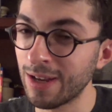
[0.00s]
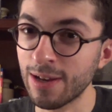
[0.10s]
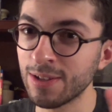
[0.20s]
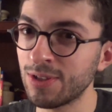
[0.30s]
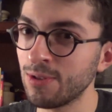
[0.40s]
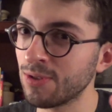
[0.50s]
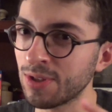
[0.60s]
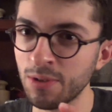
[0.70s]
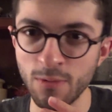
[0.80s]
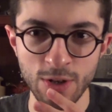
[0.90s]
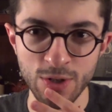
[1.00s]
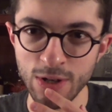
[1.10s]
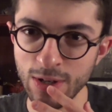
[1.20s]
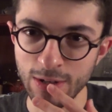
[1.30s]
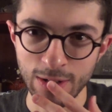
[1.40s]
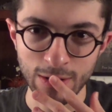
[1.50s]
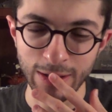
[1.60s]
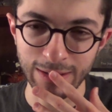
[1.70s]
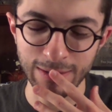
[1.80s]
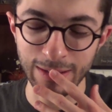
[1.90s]
I seriously wish,
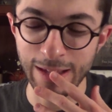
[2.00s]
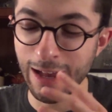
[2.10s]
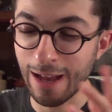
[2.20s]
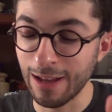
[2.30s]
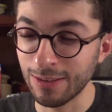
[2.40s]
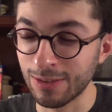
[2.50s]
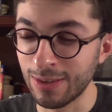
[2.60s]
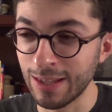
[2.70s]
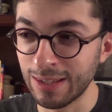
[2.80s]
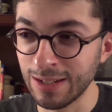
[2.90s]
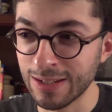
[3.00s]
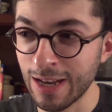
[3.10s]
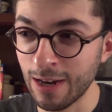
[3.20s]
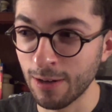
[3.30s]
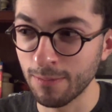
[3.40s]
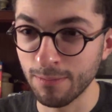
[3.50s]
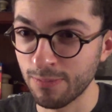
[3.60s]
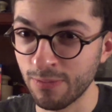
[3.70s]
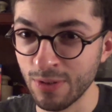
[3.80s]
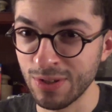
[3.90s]
like, that the entire
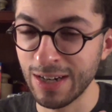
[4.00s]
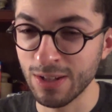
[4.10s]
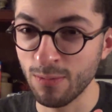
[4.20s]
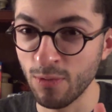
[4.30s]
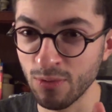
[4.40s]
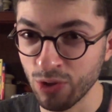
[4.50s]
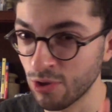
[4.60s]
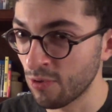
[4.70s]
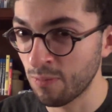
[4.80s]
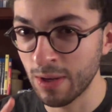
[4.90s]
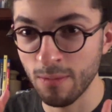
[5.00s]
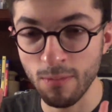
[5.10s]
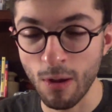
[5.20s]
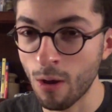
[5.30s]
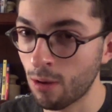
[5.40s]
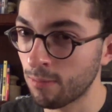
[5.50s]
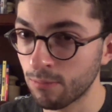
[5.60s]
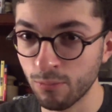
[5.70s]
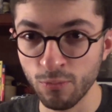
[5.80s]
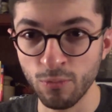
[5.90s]
first act of the movie should have been all
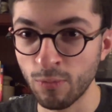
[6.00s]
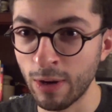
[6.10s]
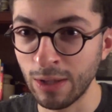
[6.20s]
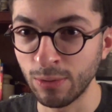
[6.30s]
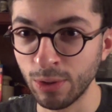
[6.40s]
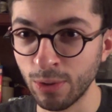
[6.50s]
Rey and